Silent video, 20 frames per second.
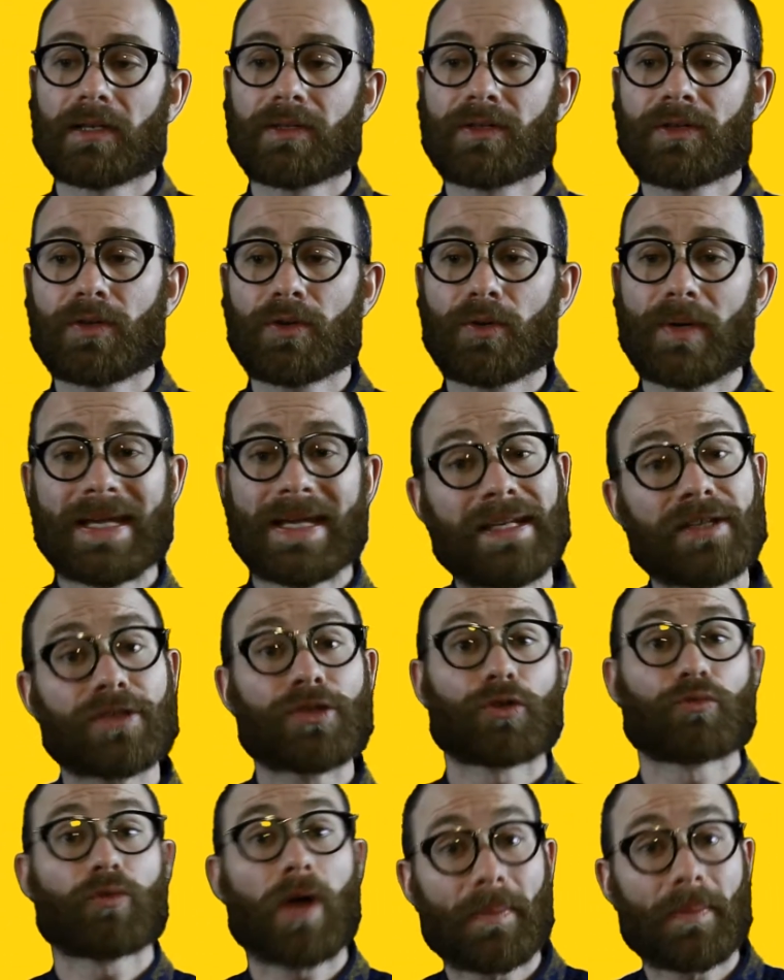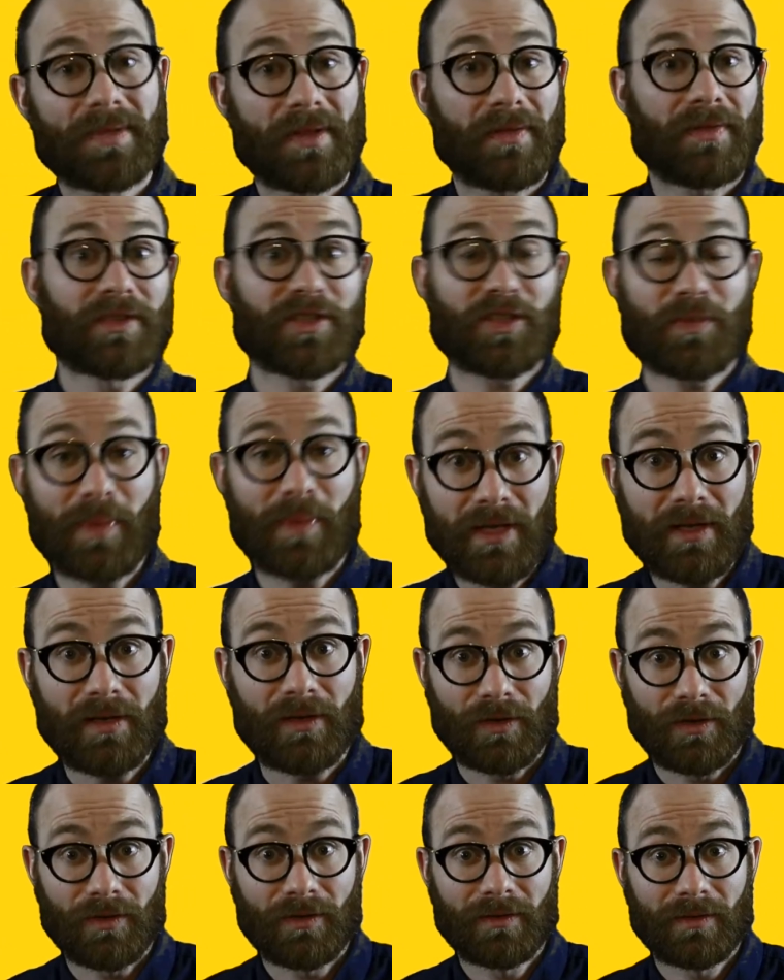to interrupt the
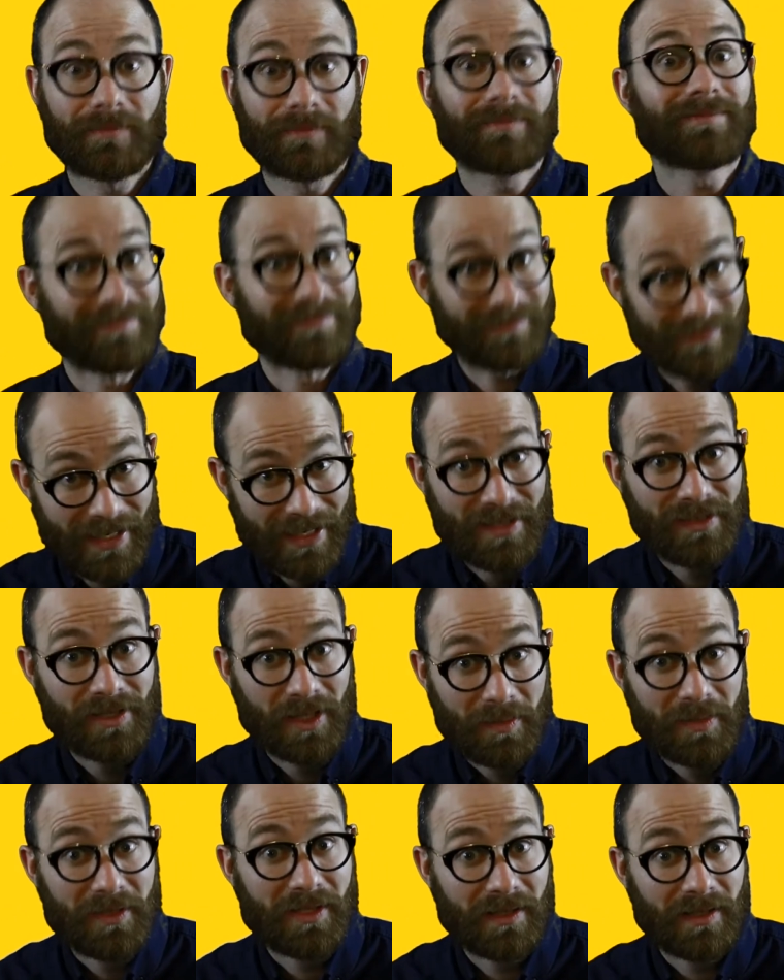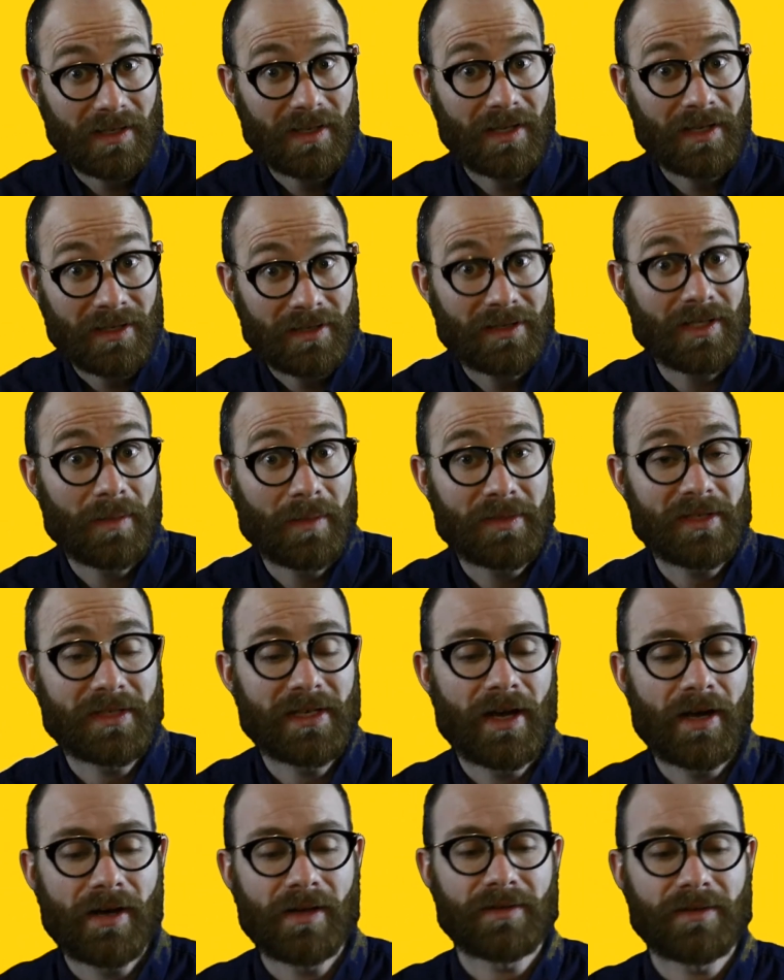speaker in some
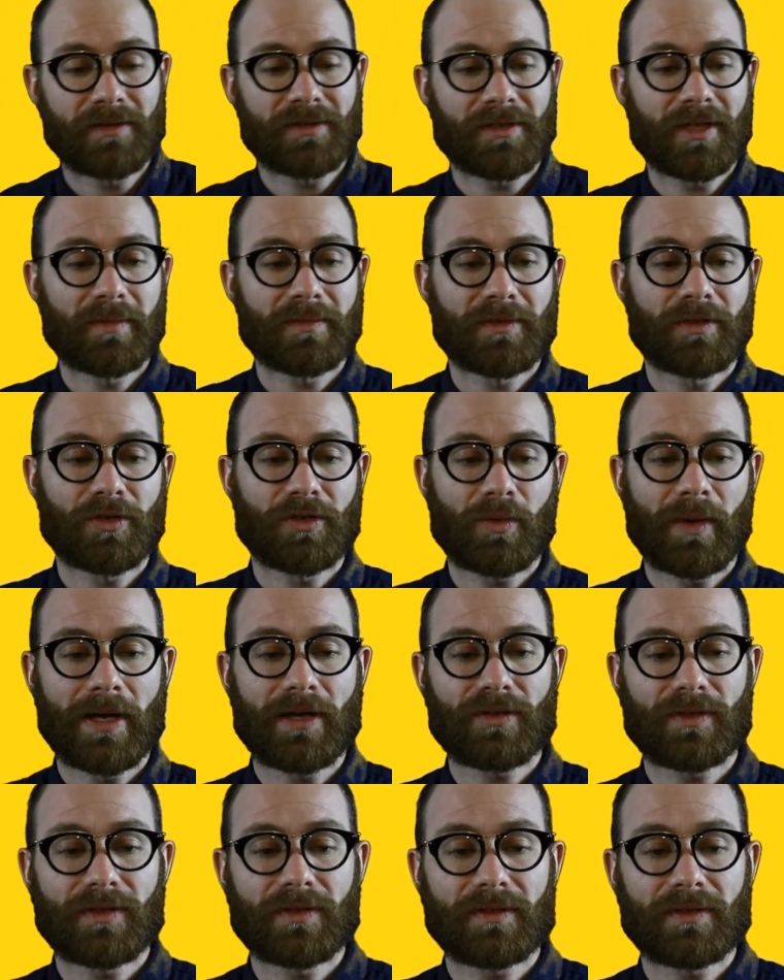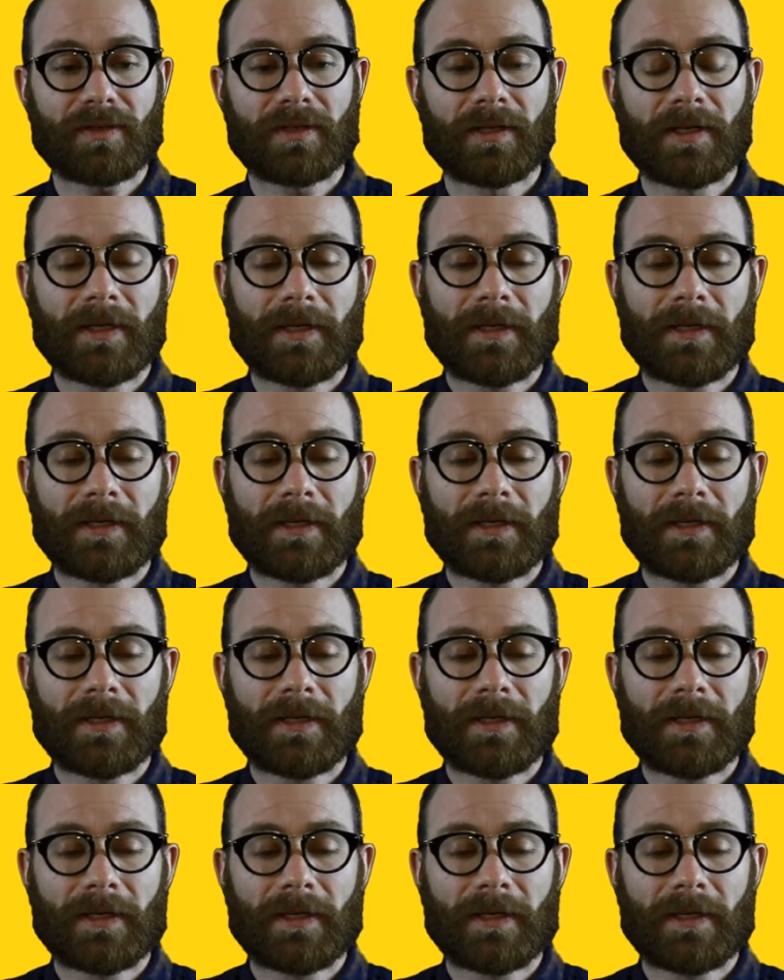scenarios or some situations,